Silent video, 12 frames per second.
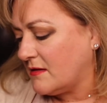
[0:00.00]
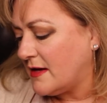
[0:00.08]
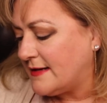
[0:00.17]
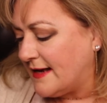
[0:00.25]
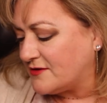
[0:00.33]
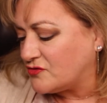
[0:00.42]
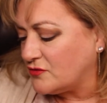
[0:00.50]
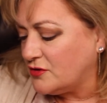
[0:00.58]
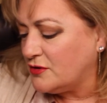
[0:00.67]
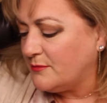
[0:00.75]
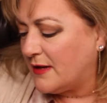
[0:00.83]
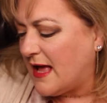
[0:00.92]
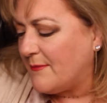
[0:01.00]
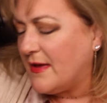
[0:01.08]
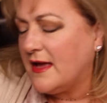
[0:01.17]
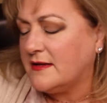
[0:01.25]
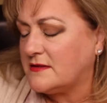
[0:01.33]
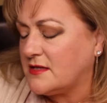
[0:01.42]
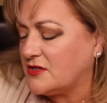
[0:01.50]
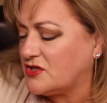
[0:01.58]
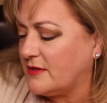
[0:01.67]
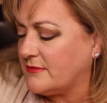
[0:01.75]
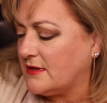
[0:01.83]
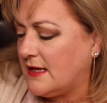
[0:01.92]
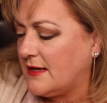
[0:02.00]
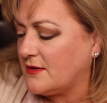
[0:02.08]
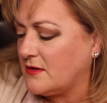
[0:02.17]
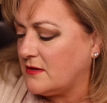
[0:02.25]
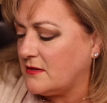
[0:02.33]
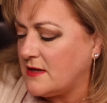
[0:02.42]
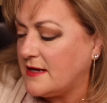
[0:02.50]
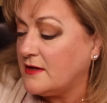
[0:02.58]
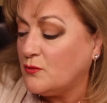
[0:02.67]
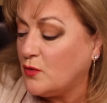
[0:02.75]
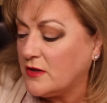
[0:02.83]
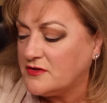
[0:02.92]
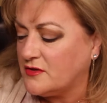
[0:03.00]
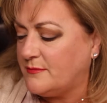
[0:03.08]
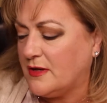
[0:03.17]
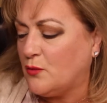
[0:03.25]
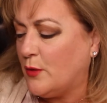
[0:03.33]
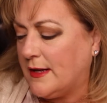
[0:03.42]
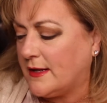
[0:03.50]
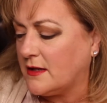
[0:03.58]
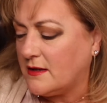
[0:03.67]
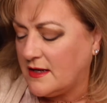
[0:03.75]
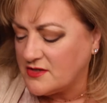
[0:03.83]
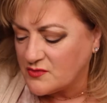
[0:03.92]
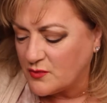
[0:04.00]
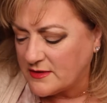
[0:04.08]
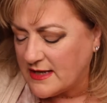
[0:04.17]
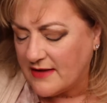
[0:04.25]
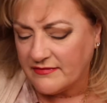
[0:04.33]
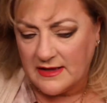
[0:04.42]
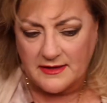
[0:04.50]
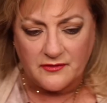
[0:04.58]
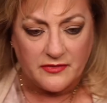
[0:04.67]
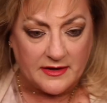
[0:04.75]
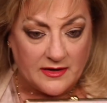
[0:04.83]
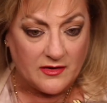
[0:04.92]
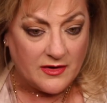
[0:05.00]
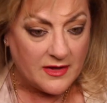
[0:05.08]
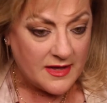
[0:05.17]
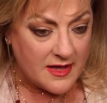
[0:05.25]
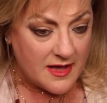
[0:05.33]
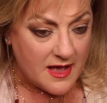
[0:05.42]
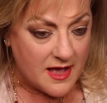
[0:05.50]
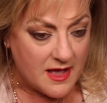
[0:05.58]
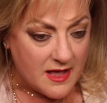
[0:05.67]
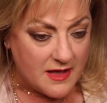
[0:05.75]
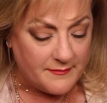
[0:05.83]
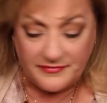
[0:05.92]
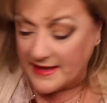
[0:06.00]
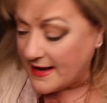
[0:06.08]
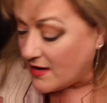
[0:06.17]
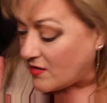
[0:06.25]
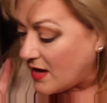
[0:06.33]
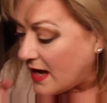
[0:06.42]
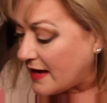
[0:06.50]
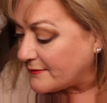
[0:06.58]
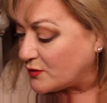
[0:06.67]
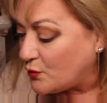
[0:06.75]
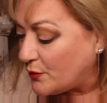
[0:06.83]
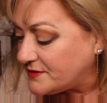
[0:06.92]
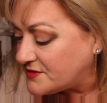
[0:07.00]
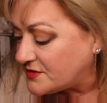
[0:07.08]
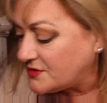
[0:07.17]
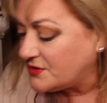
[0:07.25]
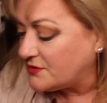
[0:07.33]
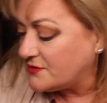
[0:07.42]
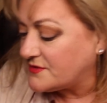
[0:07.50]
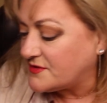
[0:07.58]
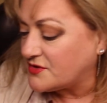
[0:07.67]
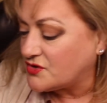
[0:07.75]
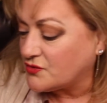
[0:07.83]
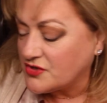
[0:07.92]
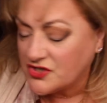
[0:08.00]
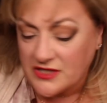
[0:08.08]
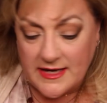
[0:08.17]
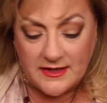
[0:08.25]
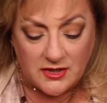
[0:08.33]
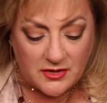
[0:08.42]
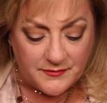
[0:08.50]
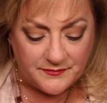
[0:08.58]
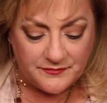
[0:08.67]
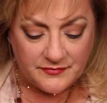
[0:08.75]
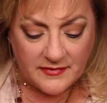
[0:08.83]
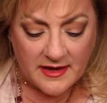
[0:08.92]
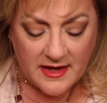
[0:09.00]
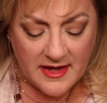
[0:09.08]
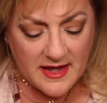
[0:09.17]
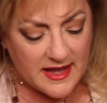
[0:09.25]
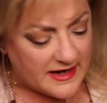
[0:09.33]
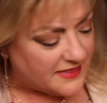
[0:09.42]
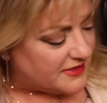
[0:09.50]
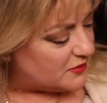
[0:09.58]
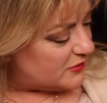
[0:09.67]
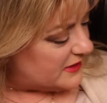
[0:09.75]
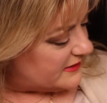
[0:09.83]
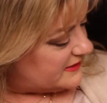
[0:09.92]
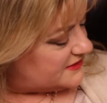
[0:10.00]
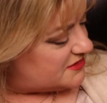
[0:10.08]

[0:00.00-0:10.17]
a natural look, but I may touch up the liner. I didn't want to do a big wing. I just wanted to have liner there. Um, now, I'm going to use the short shader, and I think what I'm going to